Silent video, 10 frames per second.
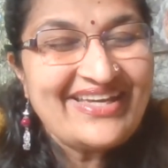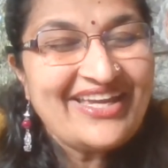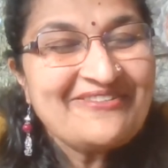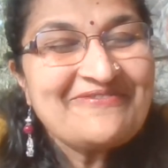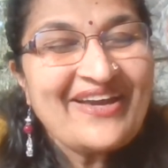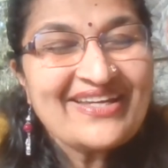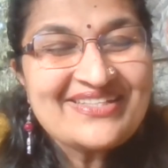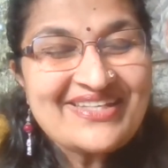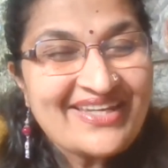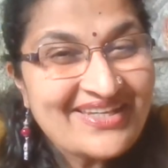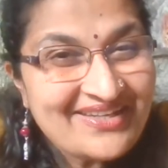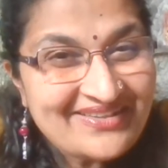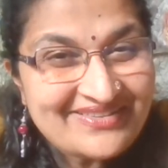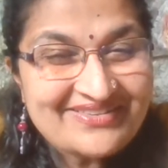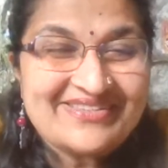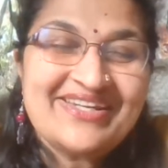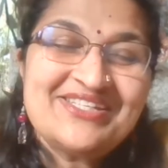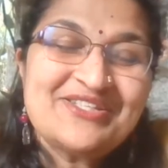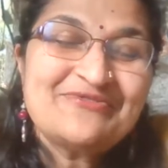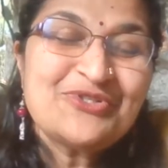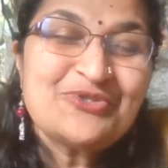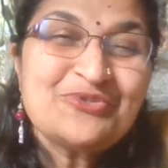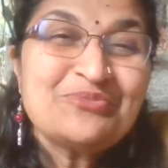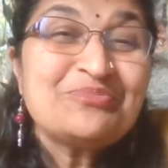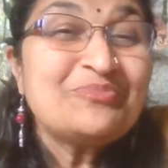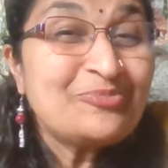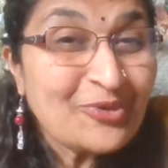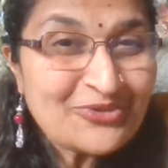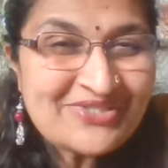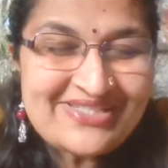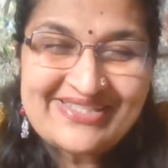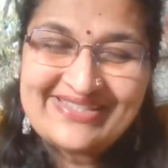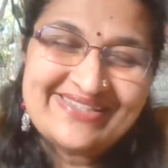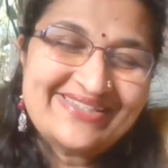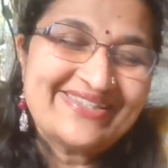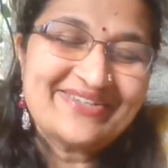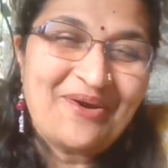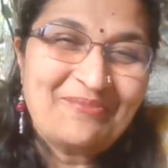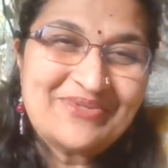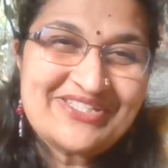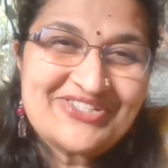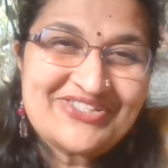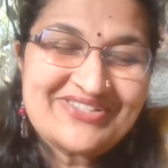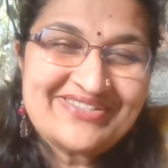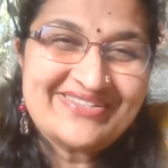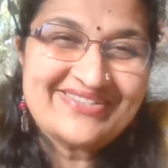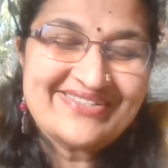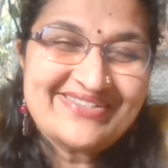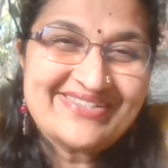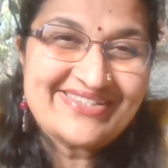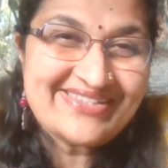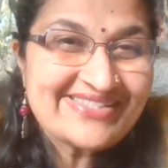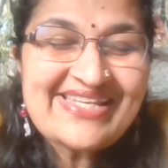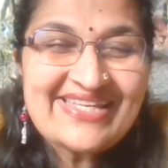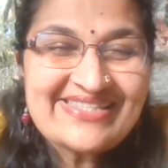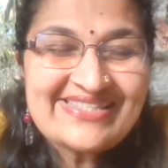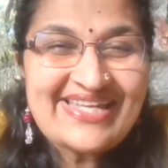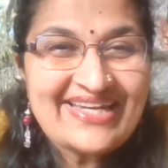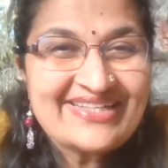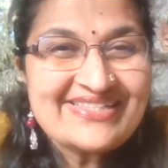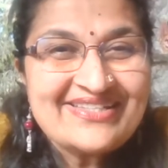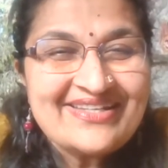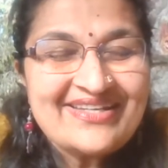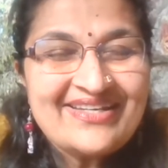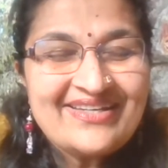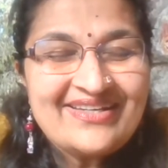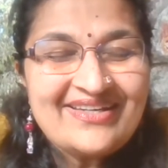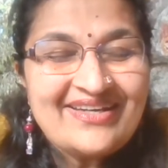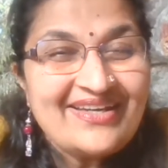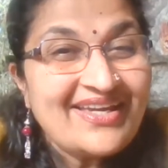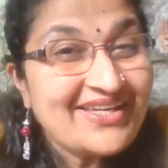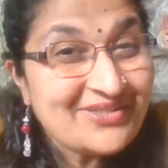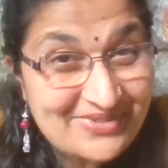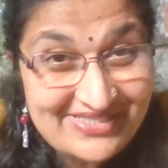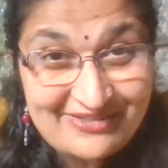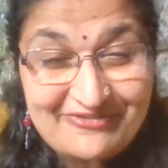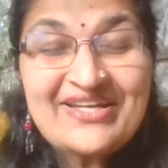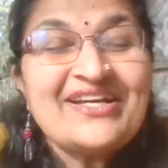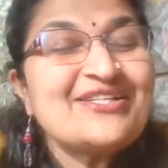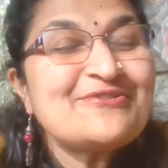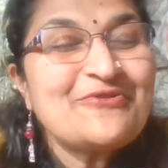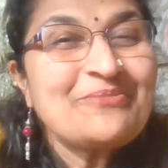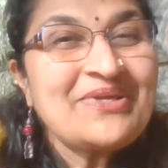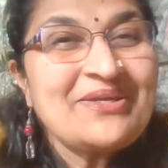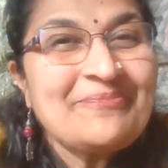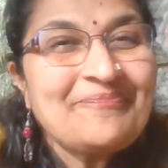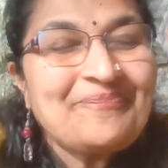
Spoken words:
In fact, in her interview post the competition, she says that it was difficult for me